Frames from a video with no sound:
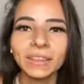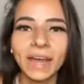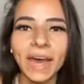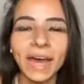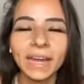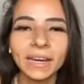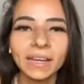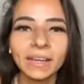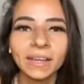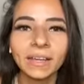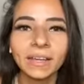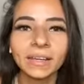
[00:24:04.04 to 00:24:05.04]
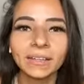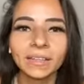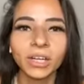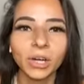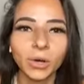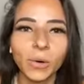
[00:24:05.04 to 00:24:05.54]
that,
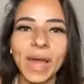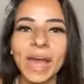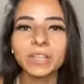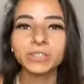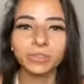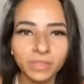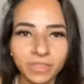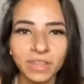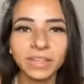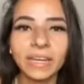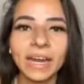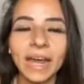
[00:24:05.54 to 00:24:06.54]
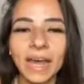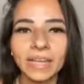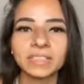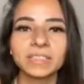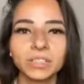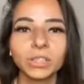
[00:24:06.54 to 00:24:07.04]
extra thing that it
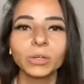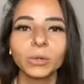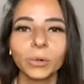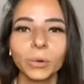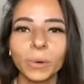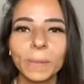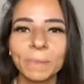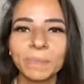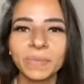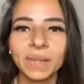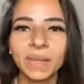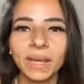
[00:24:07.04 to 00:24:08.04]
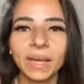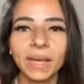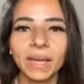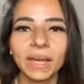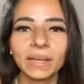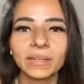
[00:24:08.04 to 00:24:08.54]
has to do
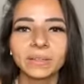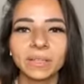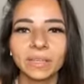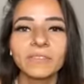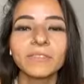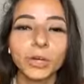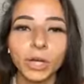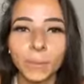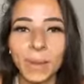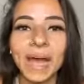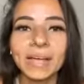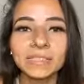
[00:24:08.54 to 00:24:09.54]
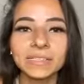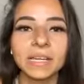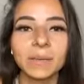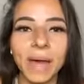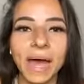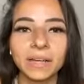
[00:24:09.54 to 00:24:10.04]
and give your capacity
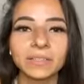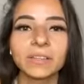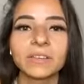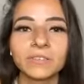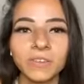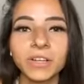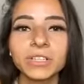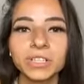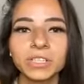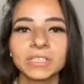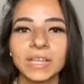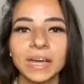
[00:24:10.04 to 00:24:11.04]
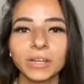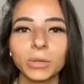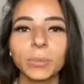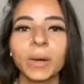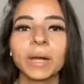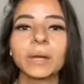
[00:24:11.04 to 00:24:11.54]
back to the functions that your
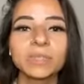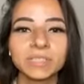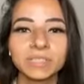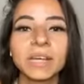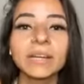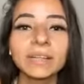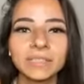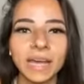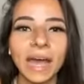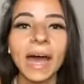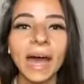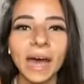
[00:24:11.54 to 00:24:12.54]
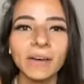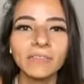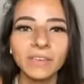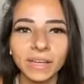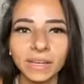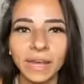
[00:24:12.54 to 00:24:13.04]
body was intended to have
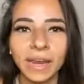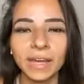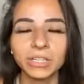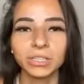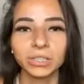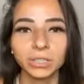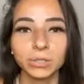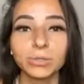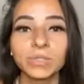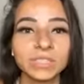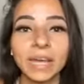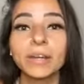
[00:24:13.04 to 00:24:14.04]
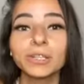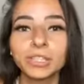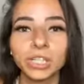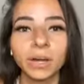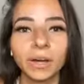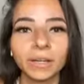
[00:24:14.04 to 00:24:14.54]
and actually use its
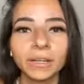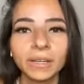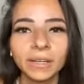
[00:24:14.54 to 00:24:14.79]
energy on.